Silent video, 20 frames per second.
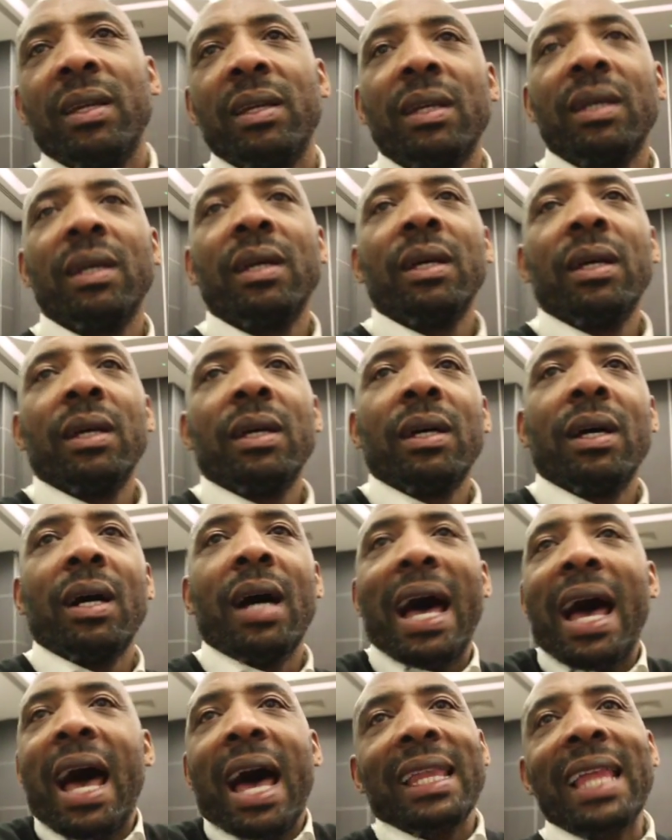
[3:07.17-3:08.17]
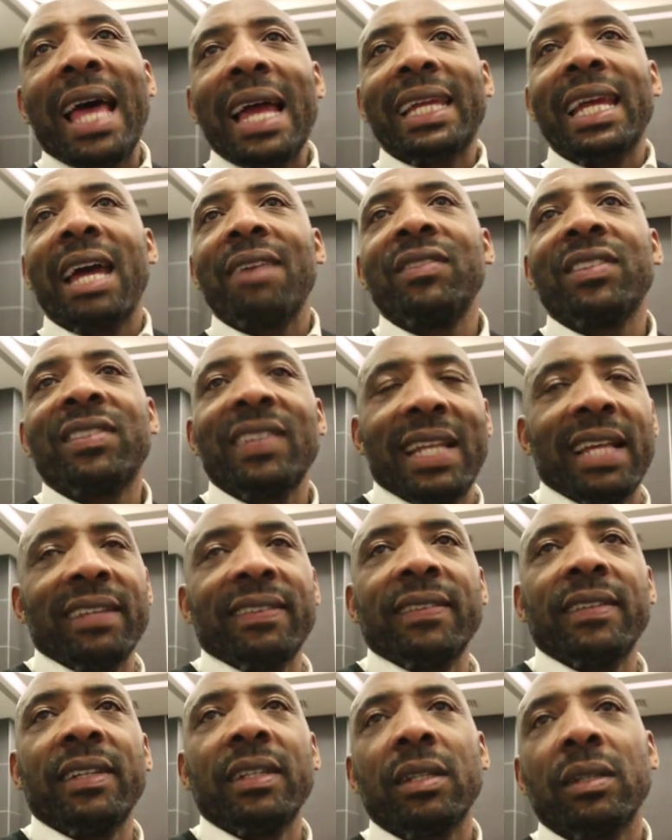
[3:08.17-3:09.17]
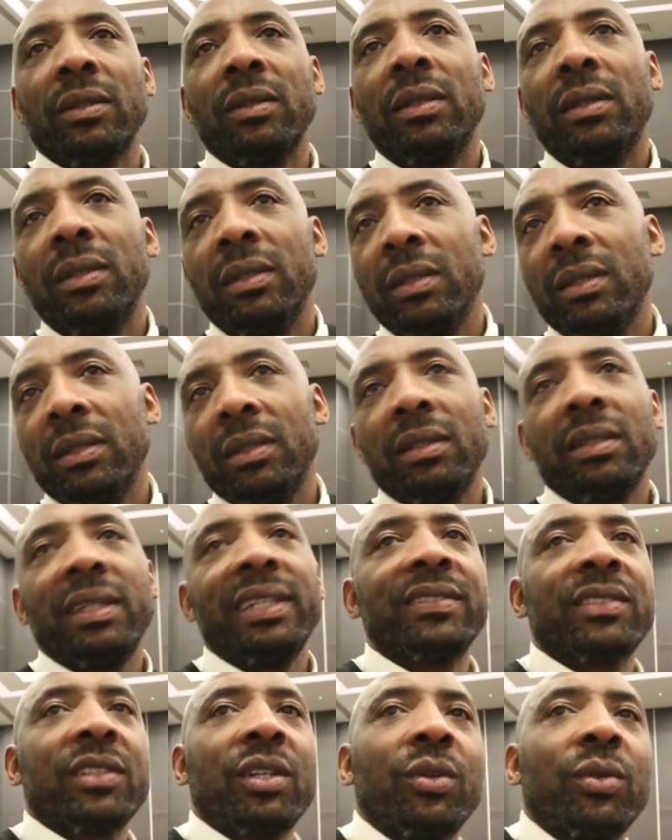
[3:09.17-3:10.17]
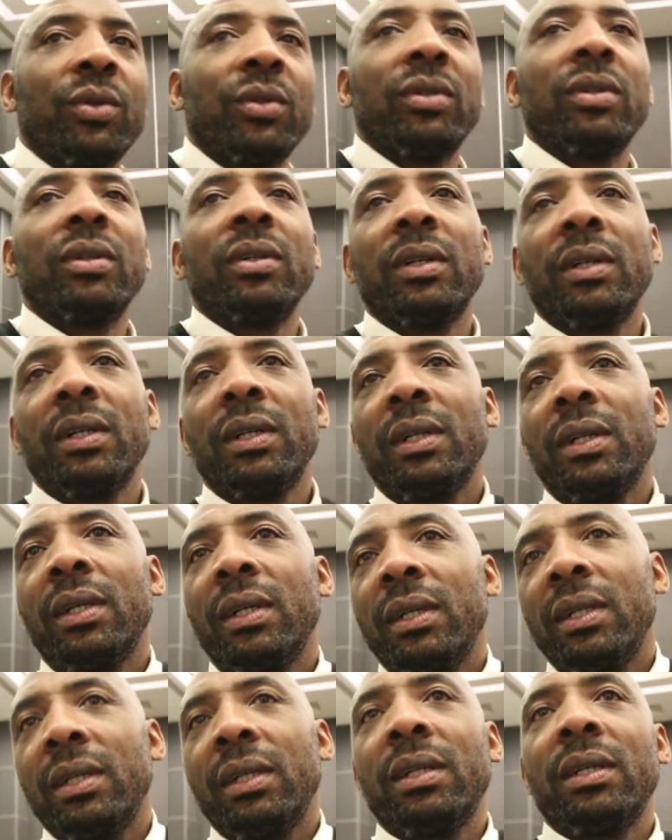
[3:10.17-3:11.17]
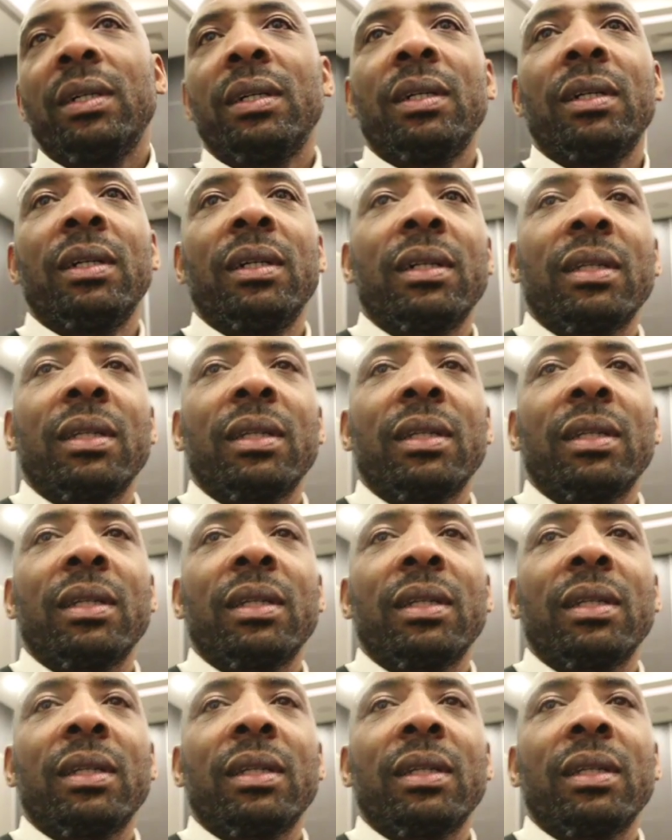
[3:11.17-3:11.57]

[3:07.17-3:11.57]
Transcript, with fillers: Wow. I, I like Amundsen as an adult. It's I cool. think we should change this shit.